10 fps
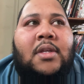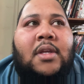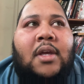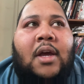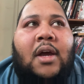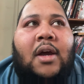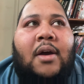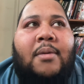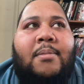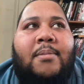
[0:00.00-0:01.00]

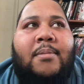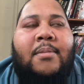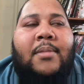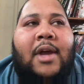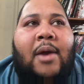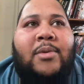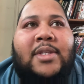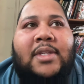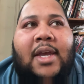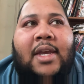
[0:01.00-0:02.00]
I would
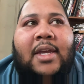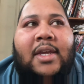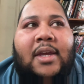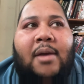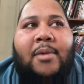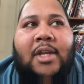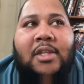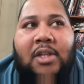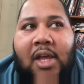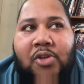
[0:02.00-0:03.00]
say I'm an
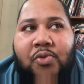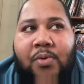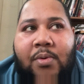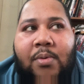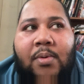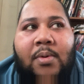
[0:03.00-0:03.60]
intellectual.